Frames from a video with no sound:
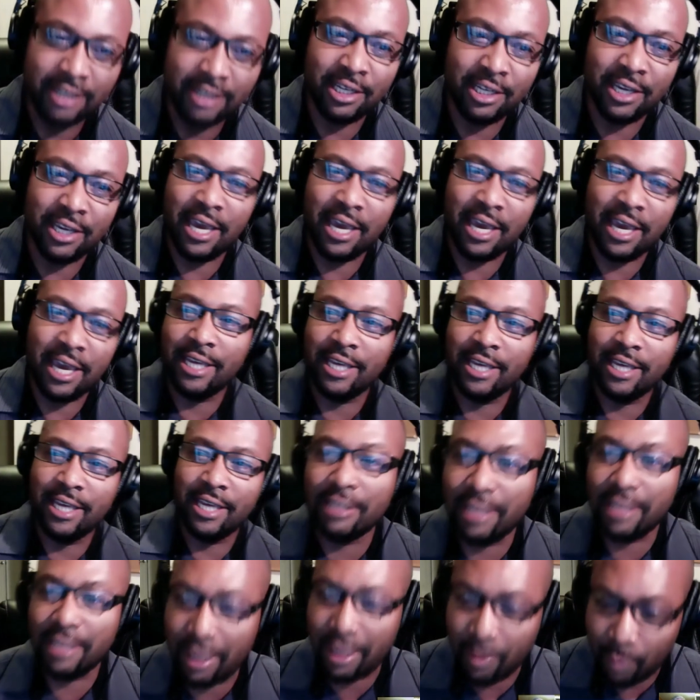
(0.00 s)
can't easily
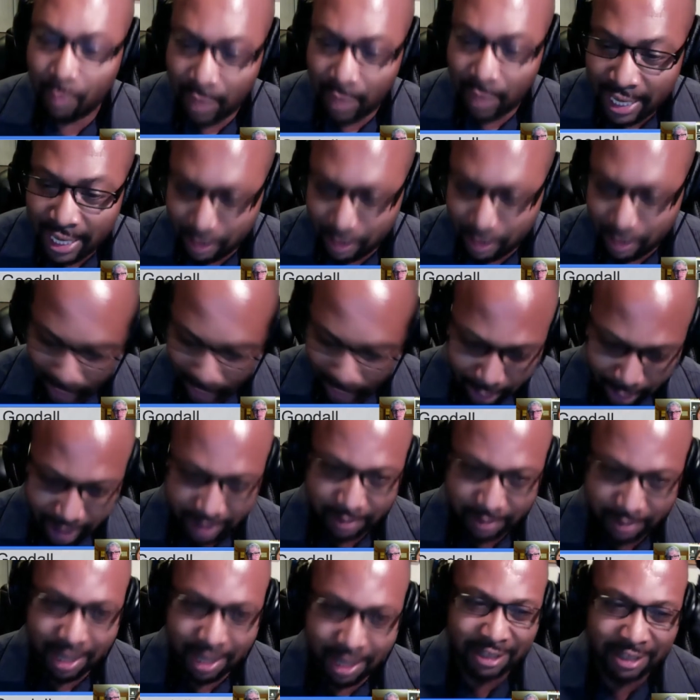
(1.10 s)
complain about it.
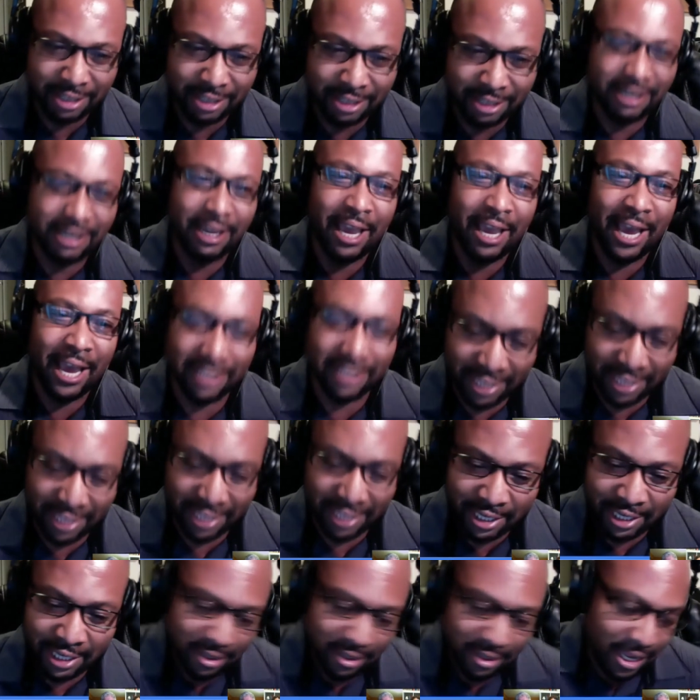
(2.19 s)
She has to eat
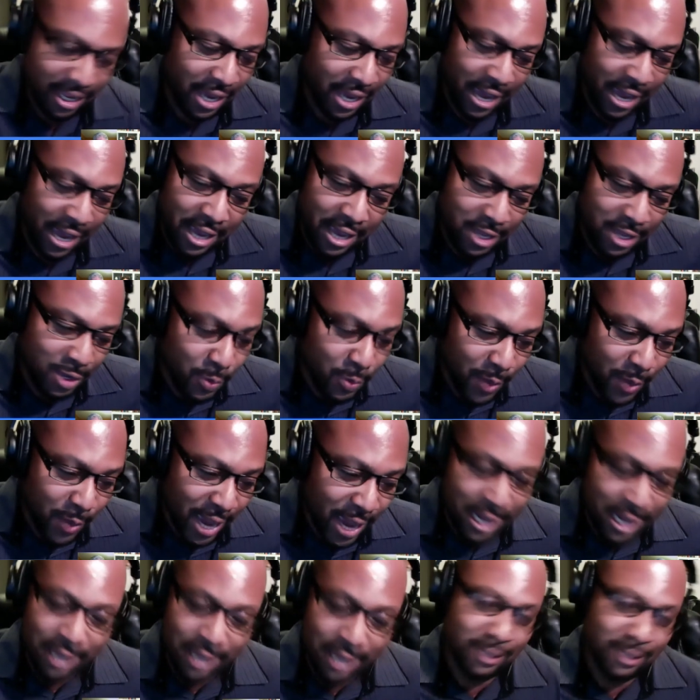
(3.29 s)
it. Like, hey, you made
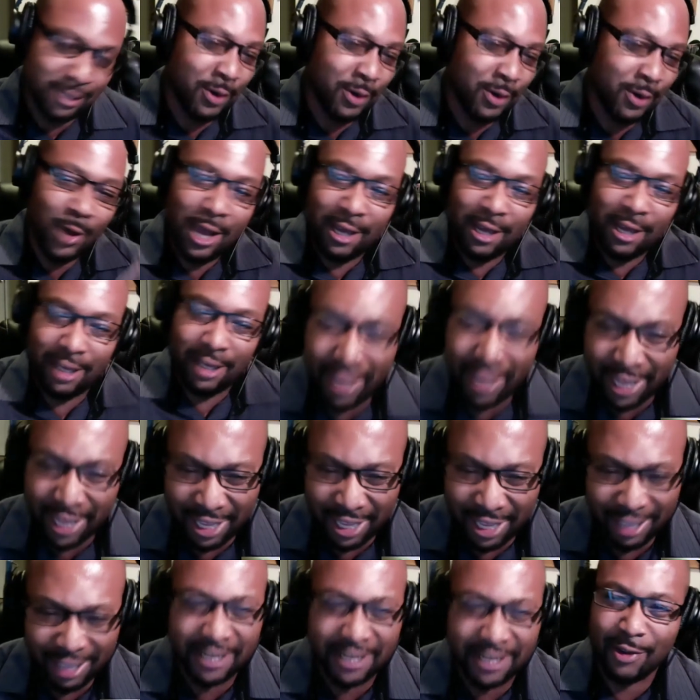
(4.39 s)
it, so
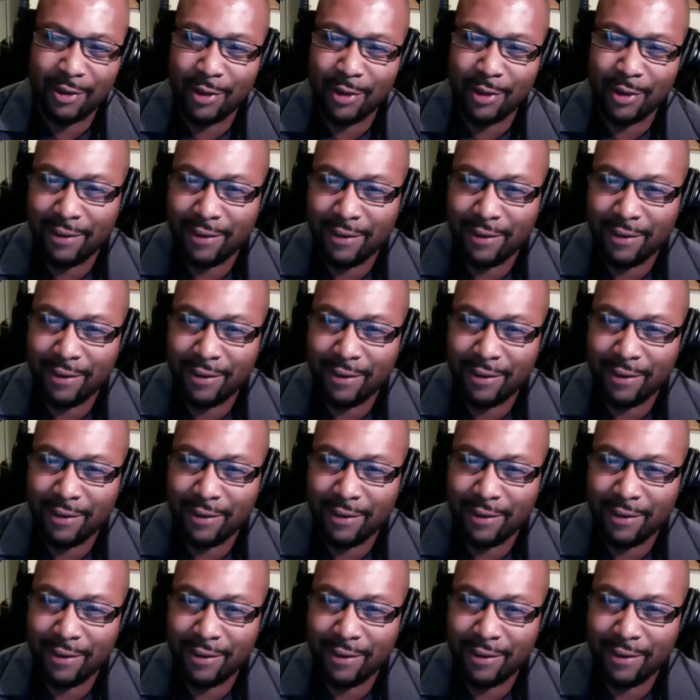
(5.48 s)
now you have to